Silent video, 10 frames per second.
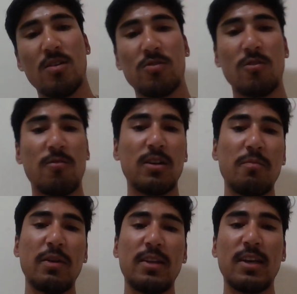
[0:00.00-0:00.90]
So for the
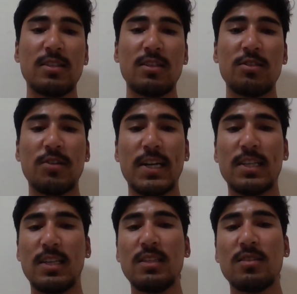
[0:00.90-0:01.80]
mitigation
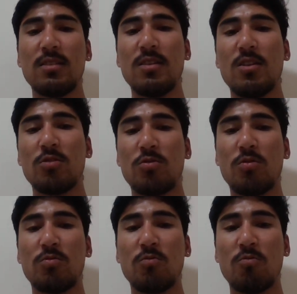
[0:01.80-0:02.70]
strategies,
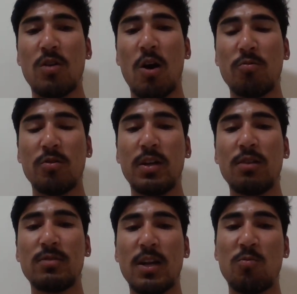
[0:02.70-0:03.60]
so how to
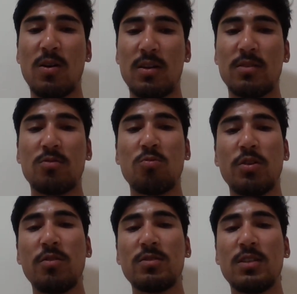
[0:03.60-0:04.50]
reduce that one? To
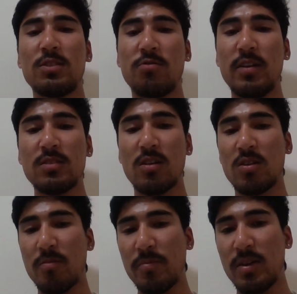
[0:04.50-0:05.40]
reduce these risks, a
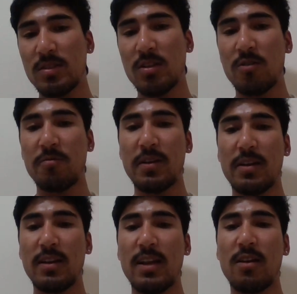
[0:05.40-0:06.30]
combination of
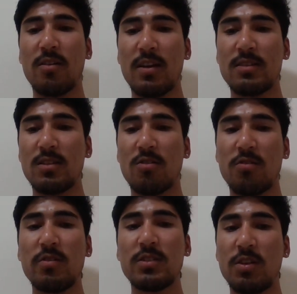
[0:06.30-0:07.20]
technical and organizational
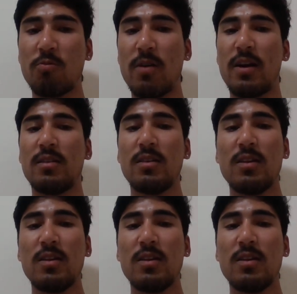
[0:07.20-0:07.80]
control is required.